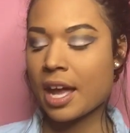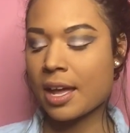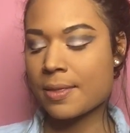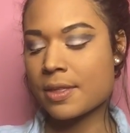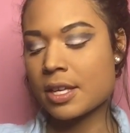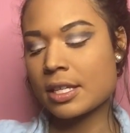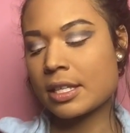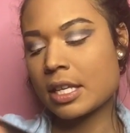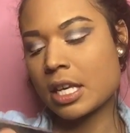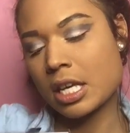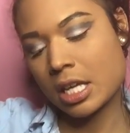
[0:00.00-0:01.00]
And
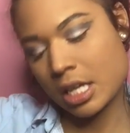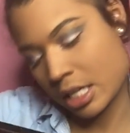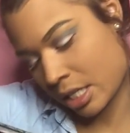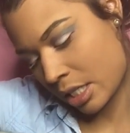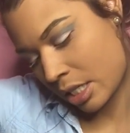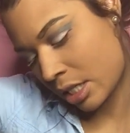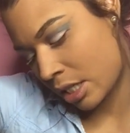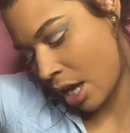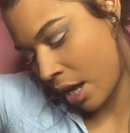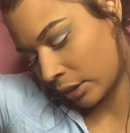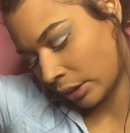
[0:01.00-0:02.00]
this
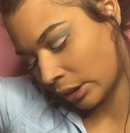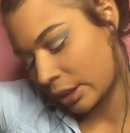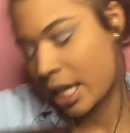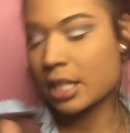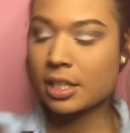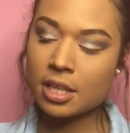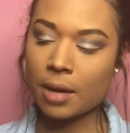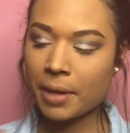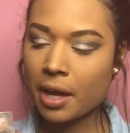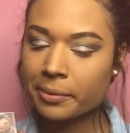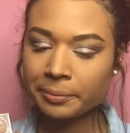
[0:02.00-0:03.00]
is
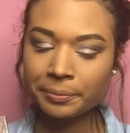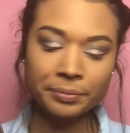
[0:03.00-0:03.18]
Insomnia.